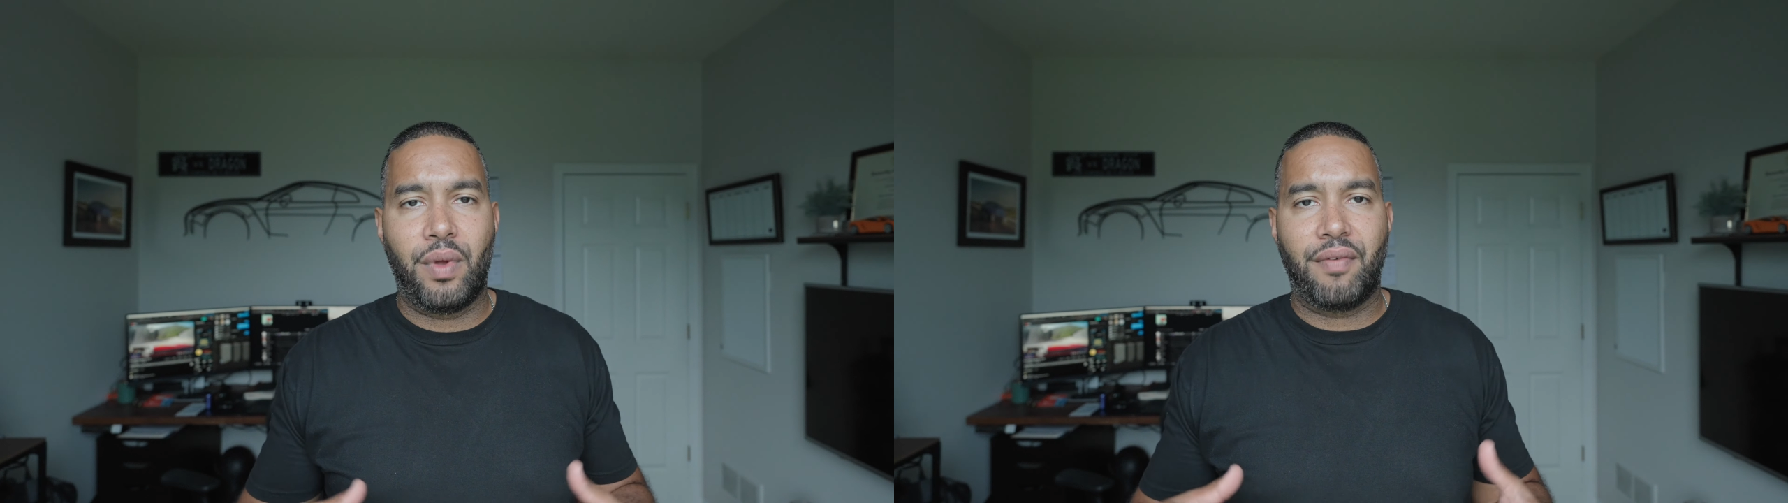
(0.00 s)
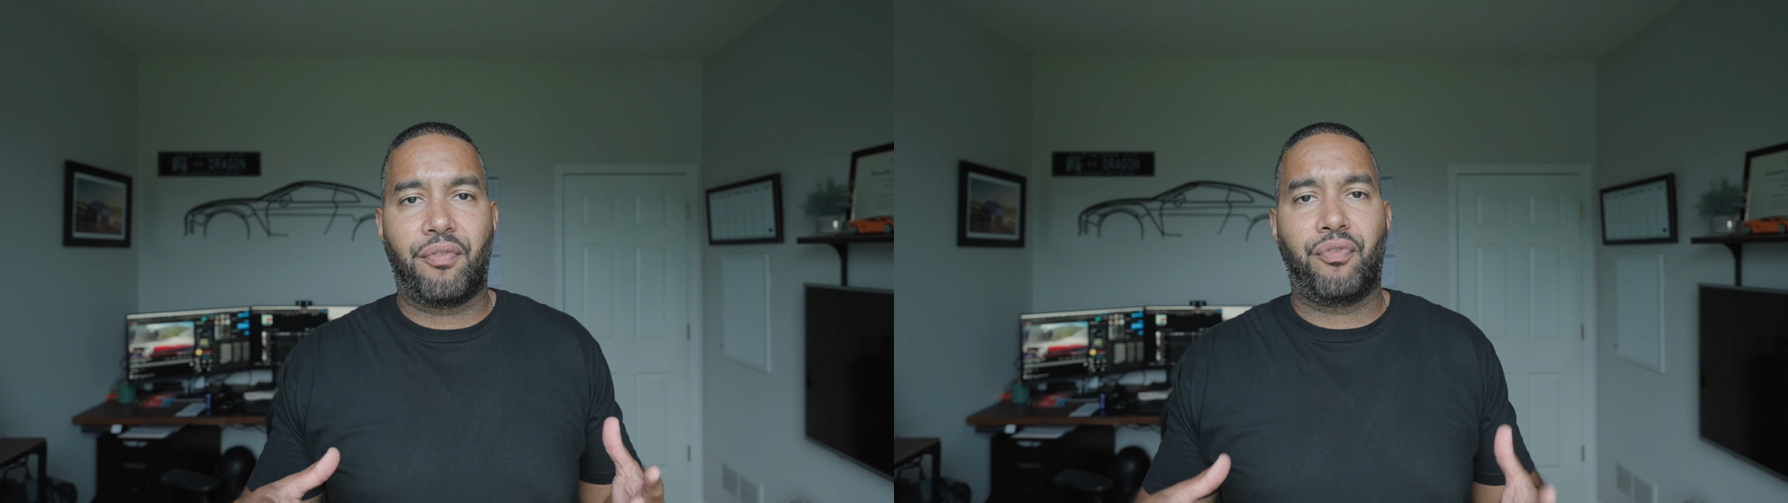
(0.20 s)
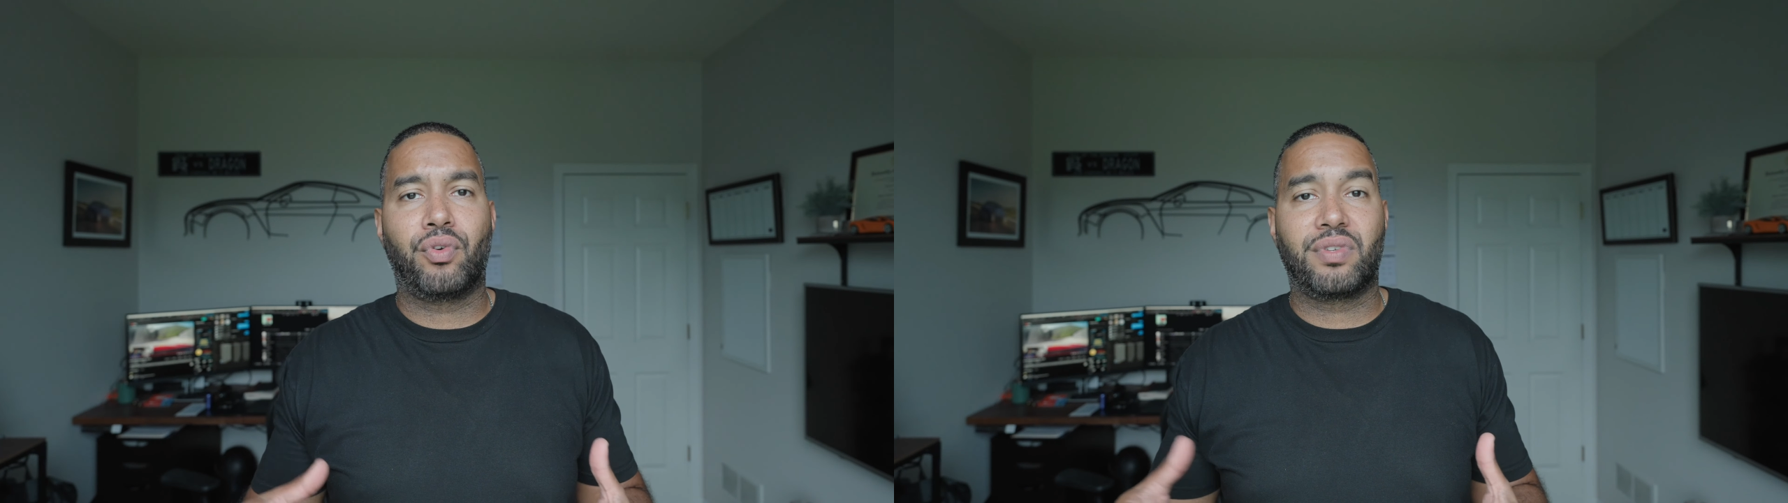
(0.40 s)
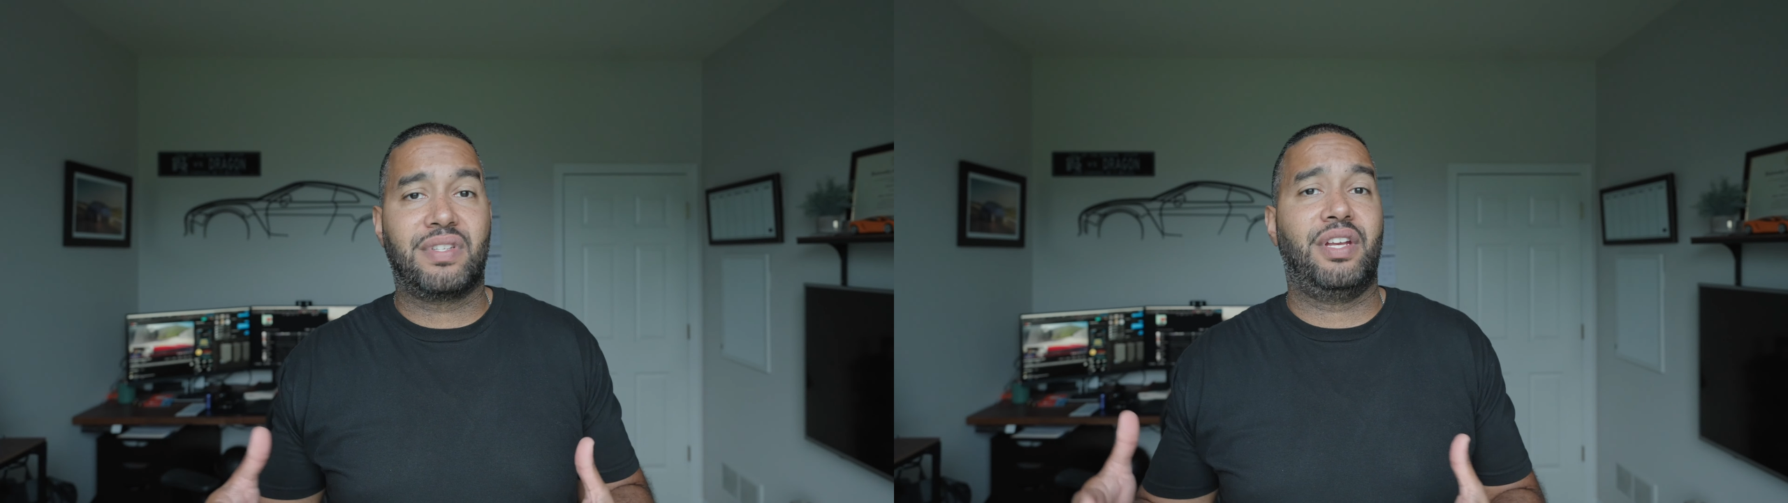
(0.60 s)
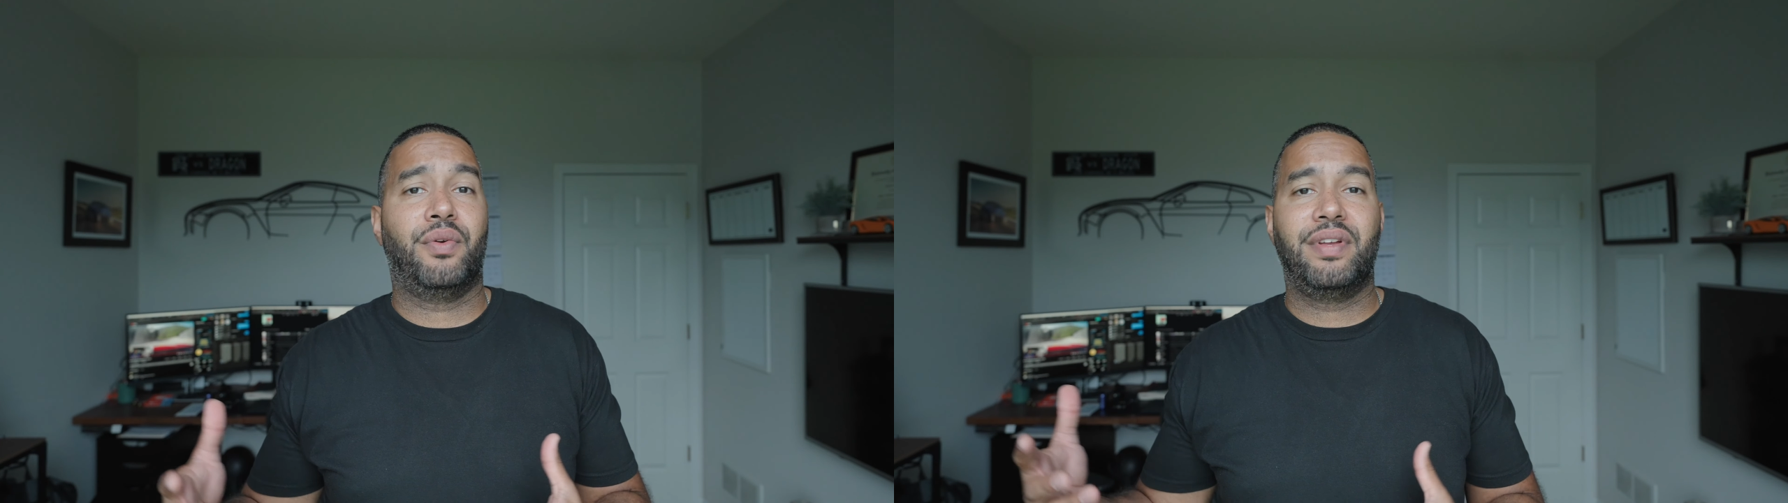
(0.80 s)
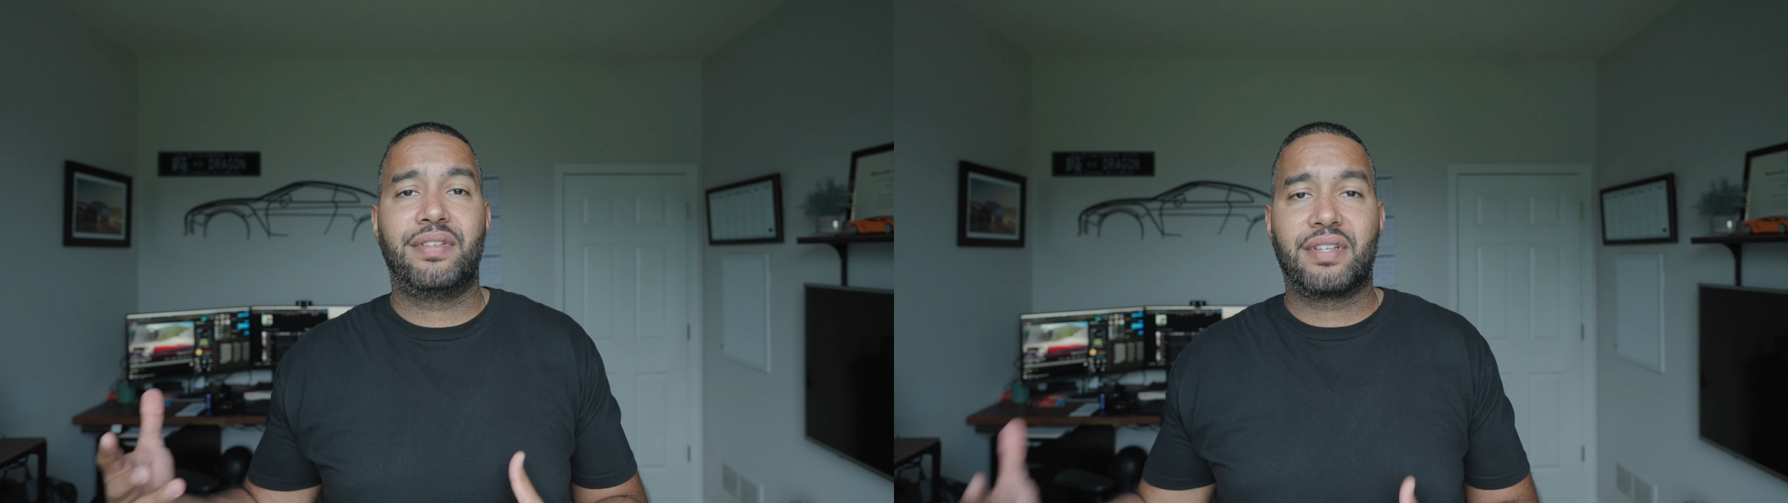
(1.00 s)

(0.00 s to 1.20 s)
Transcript: we have a full series